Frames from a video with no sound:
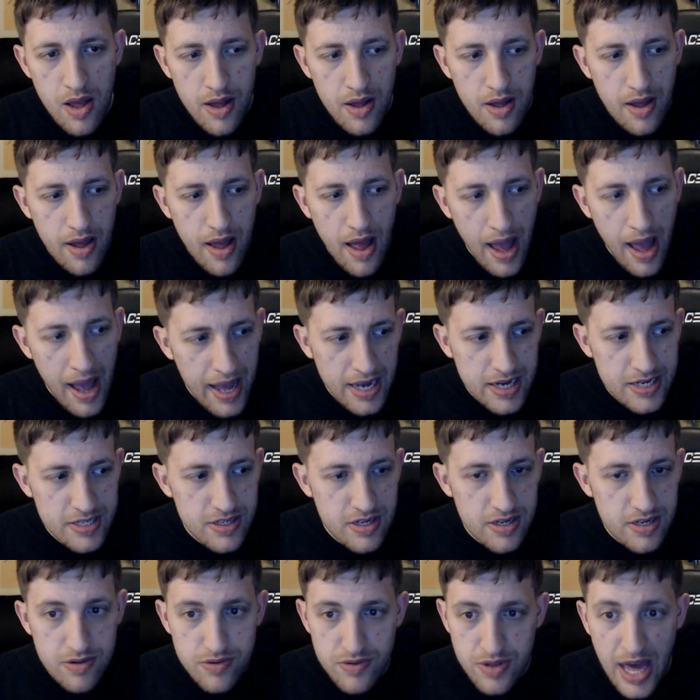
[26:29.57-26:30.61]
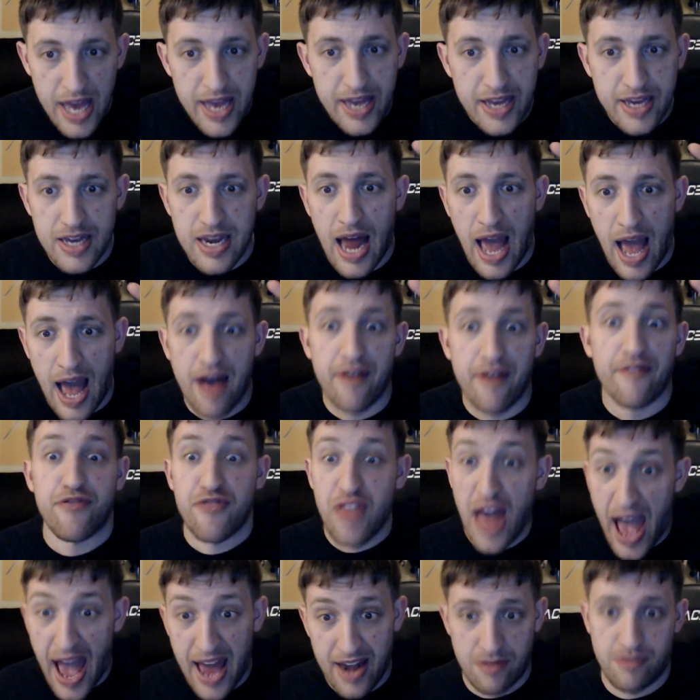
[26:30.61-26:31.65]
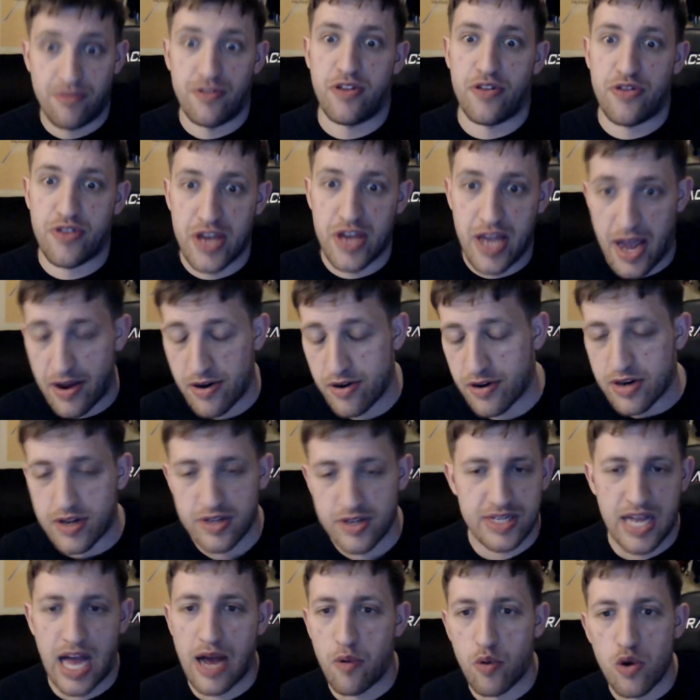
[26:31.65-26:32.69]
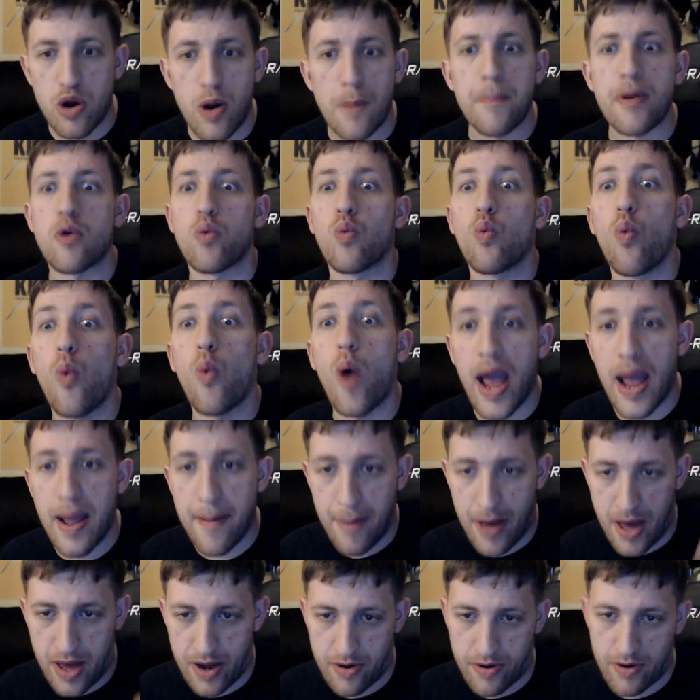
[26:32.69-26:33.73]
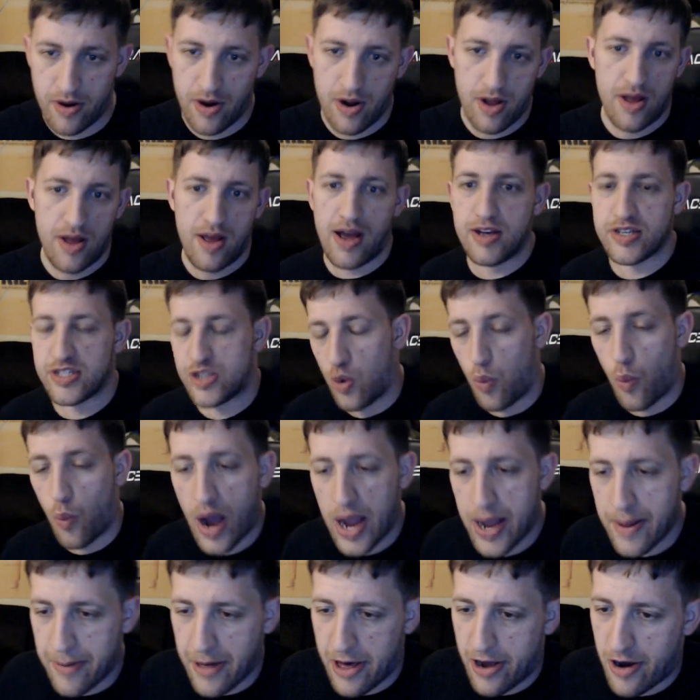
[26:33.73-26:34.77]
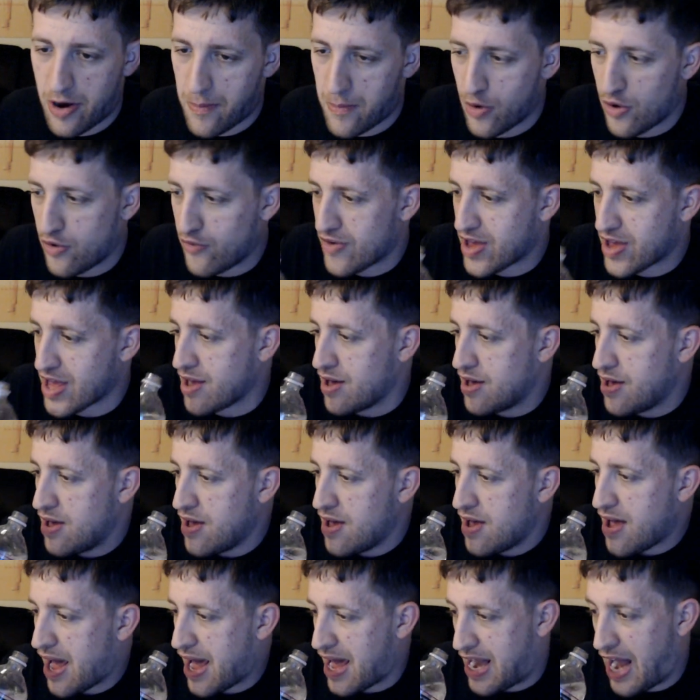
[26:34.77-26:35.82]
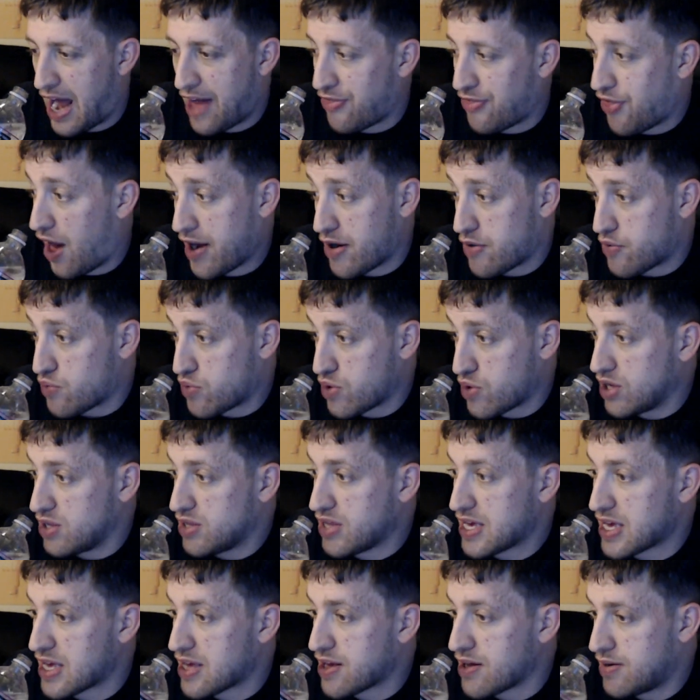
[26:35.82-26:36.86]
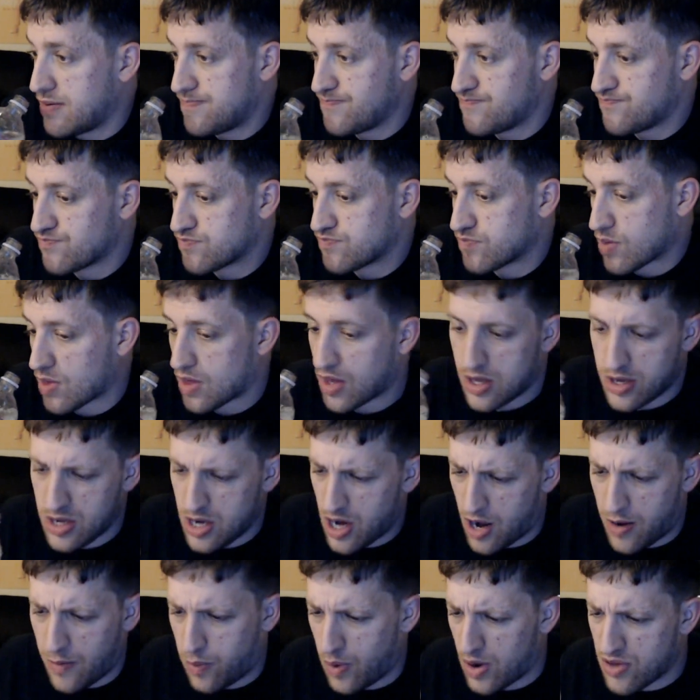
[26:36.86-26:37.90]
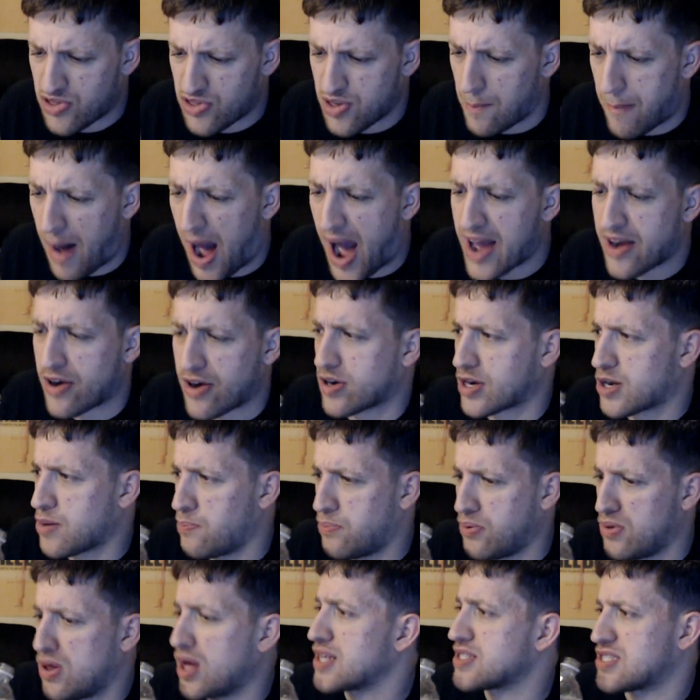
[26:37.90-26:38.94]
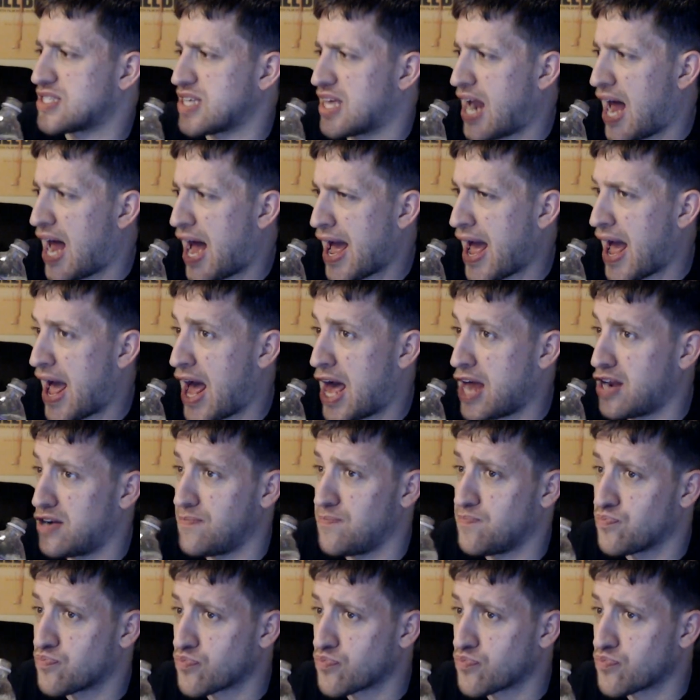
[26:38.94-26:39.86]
and they could have that in the theater because that would have been way better. That was a way better movie. And I thought it really, you know, with the minor complaints that I had and,